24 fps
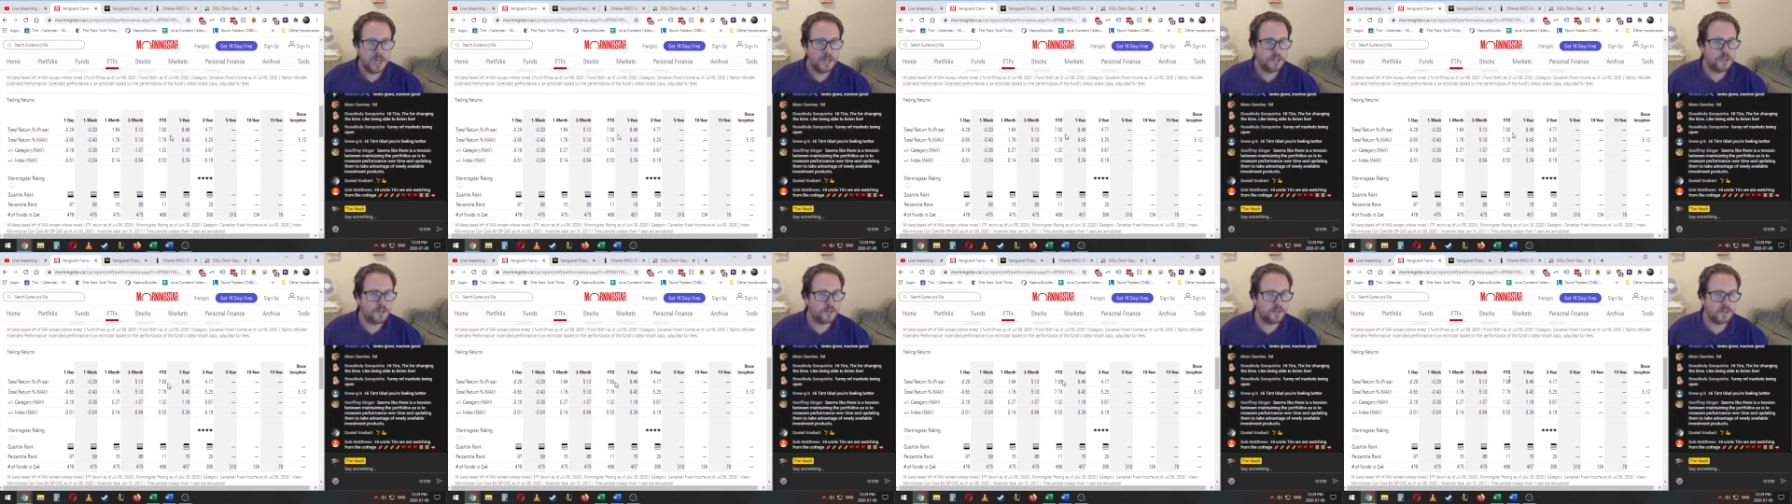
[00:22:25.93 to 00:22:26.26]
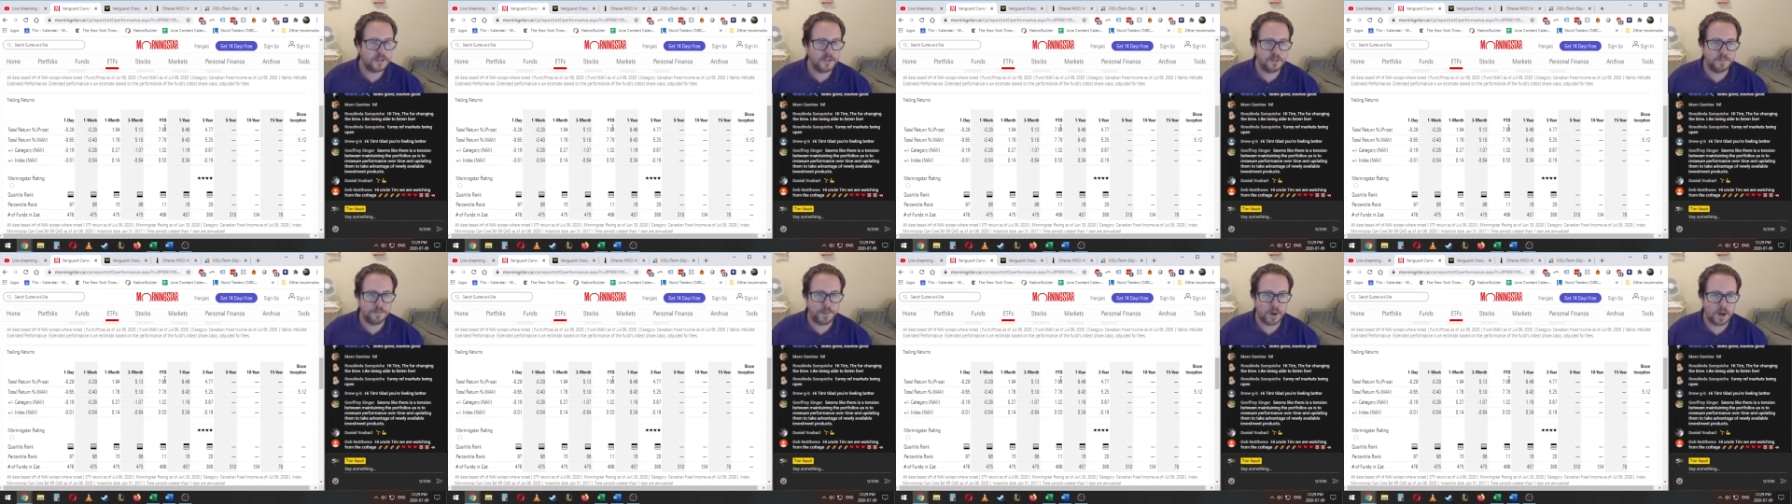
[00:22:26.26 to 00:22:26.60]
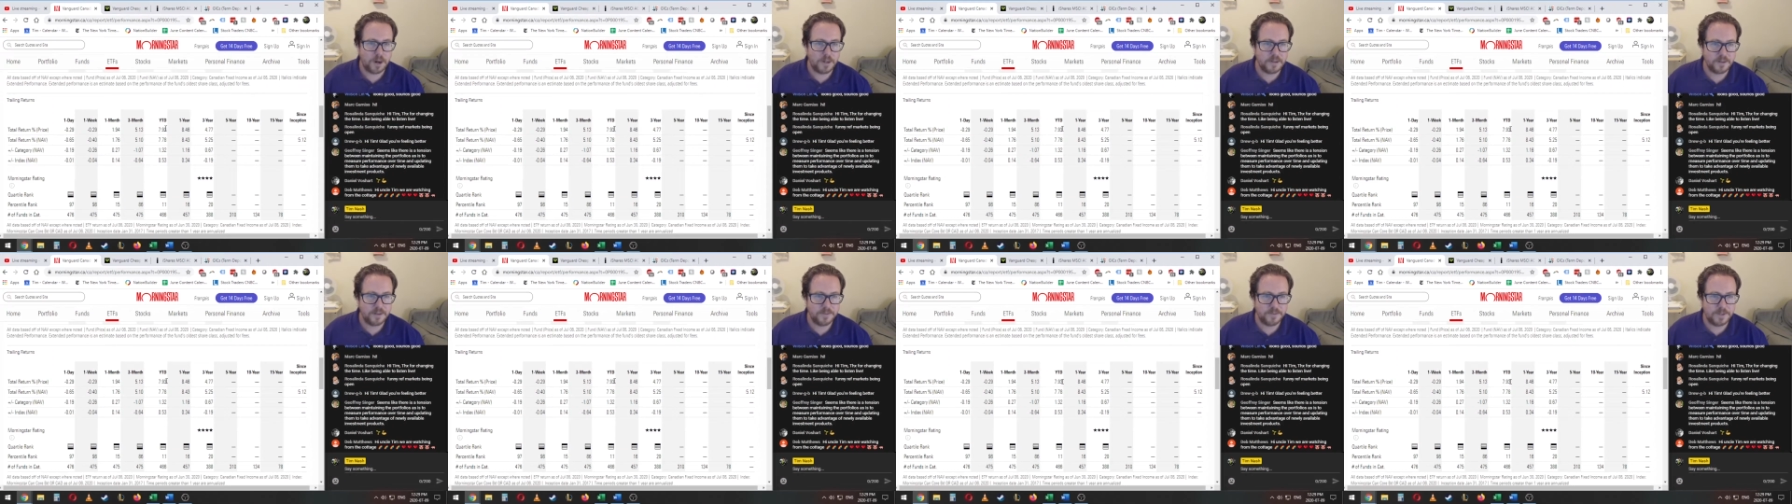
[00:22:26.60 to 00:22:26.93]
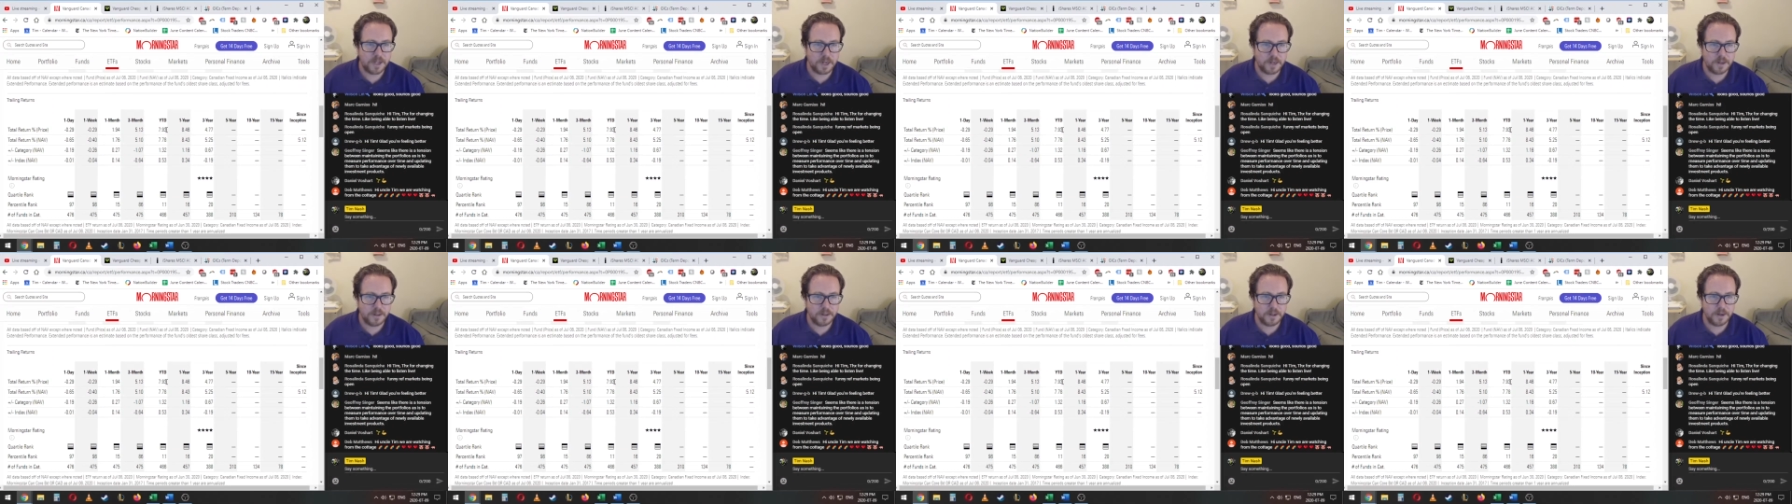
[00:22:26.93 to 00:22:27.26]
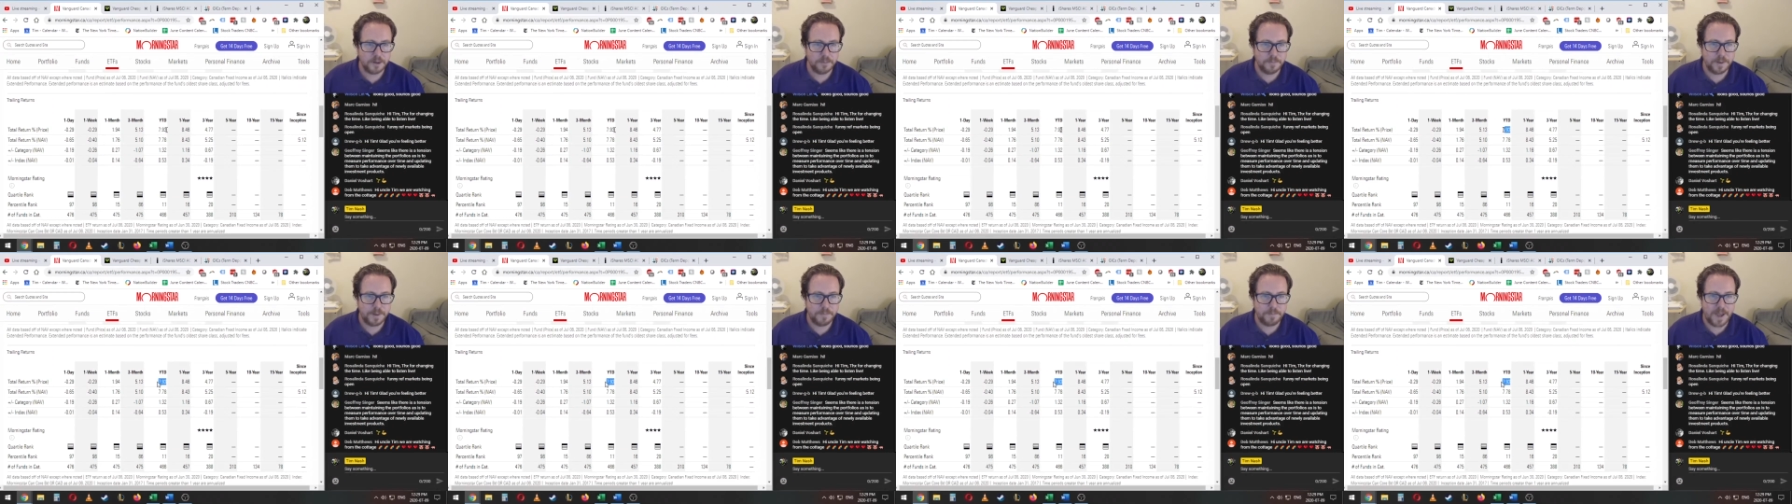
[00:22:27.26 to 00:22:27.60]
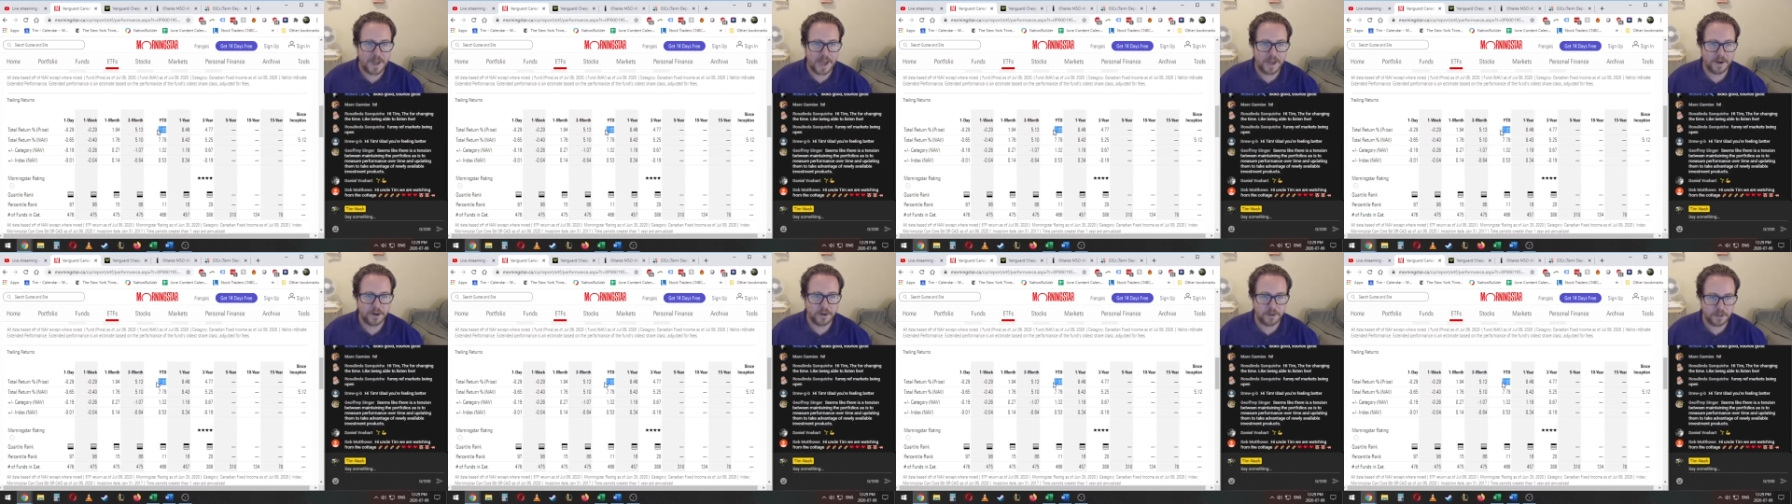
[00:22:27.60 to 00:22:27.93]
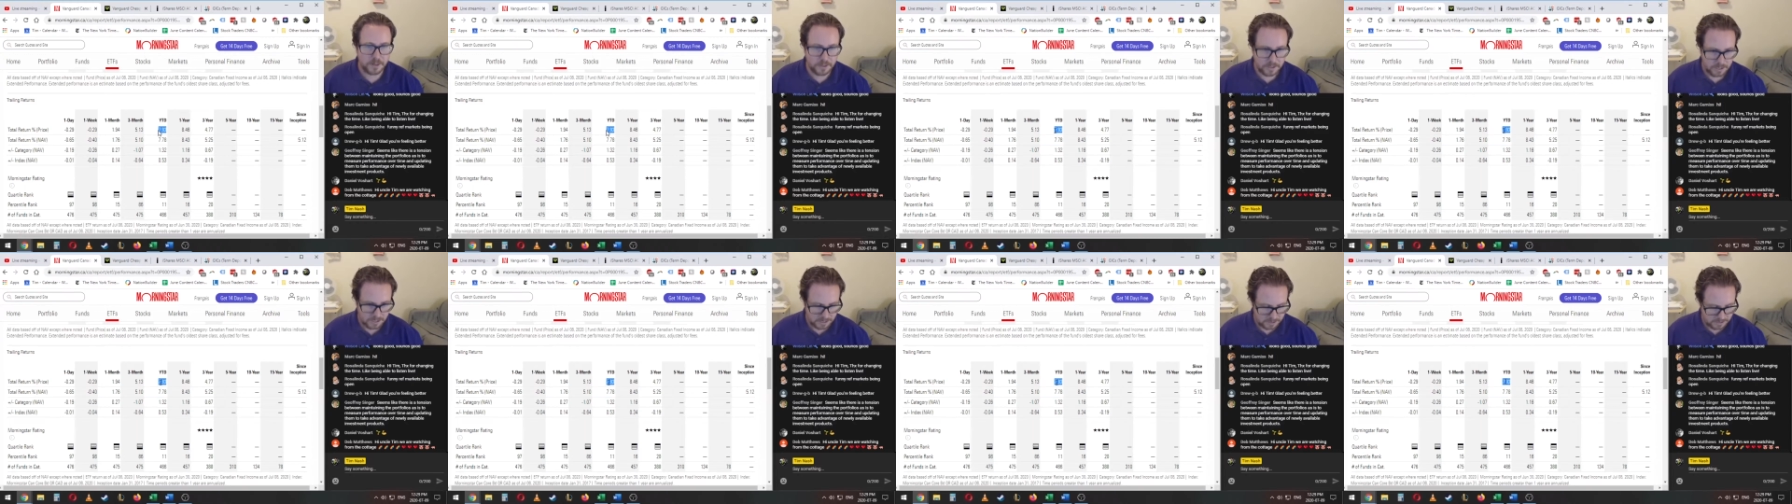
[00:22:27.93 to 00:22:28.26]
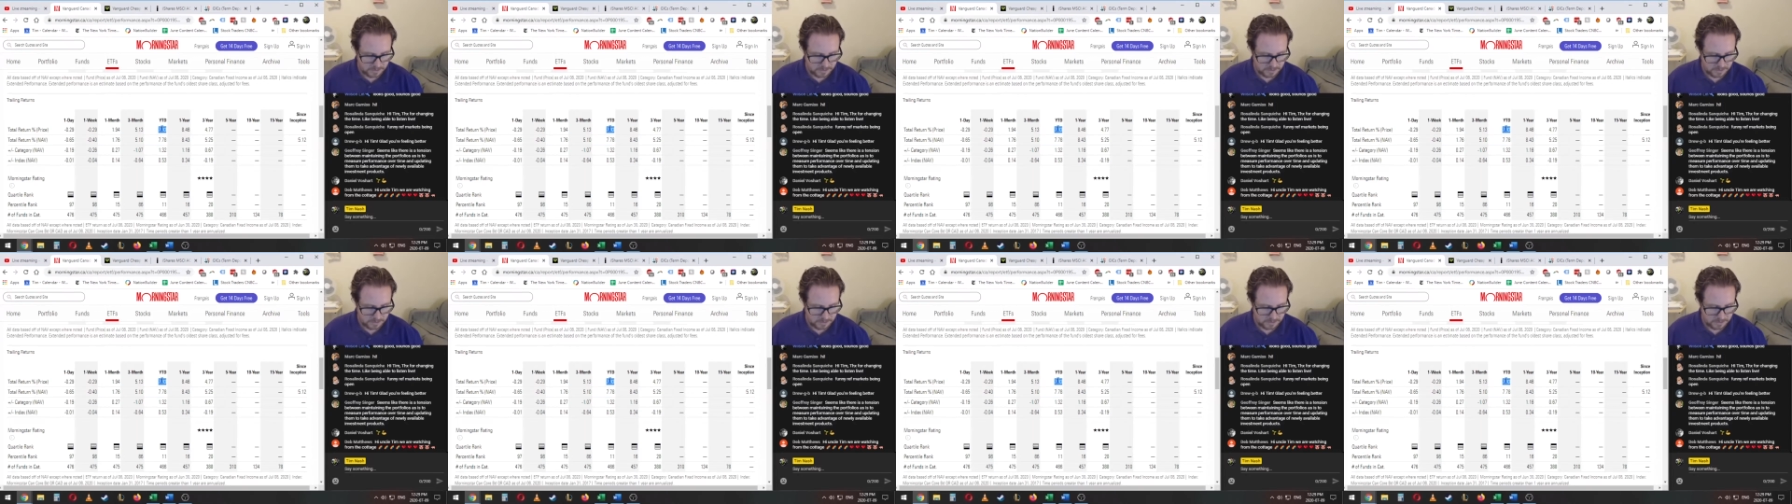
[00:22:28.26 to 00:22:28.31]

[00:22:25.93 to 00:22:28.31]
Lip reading: just because bonds have done a little bit better.